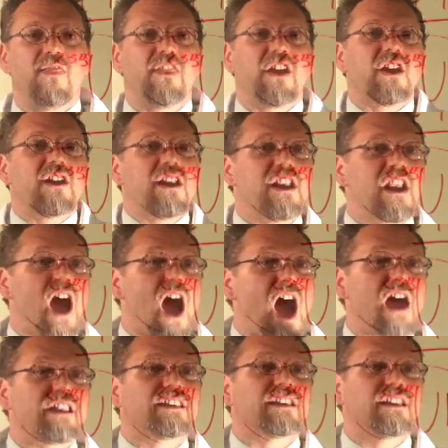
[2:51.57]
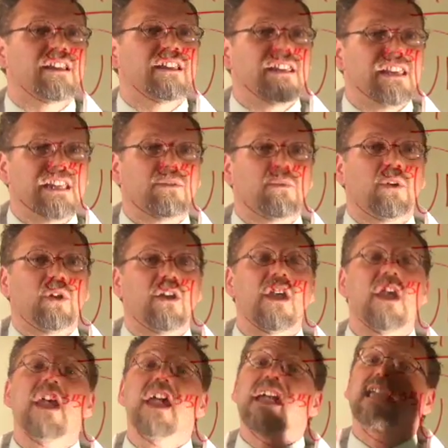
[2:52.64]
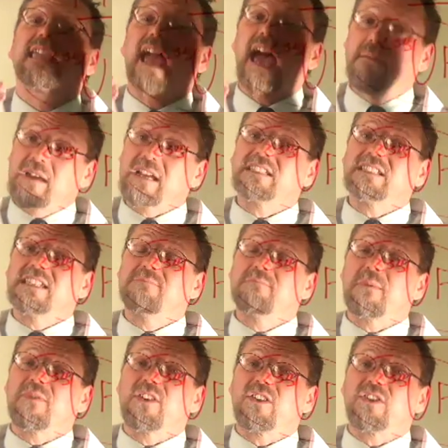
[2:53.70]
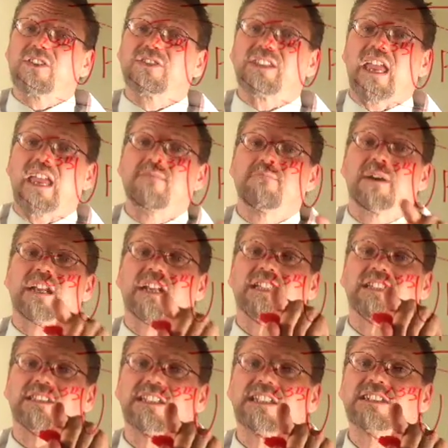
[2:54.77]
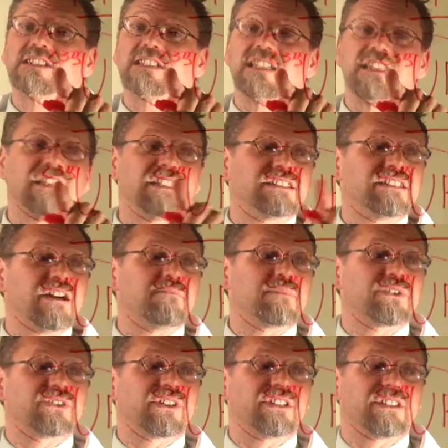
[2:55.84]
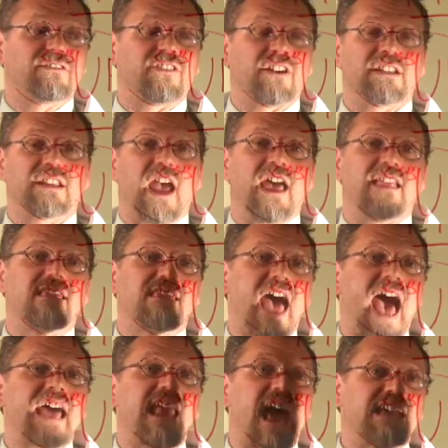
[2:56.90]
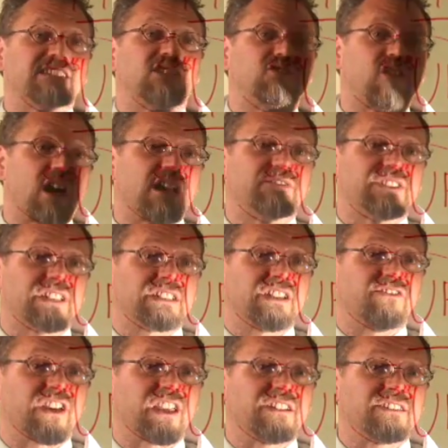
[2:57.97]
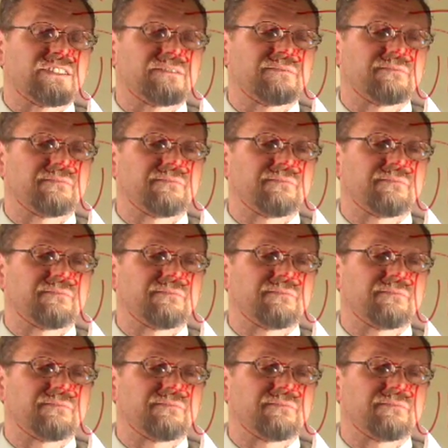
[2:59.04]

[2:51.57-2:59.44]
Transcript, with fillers: They're not equal. Chemically, they're the same, but clearly these numbers are different, and that has a lot of significance.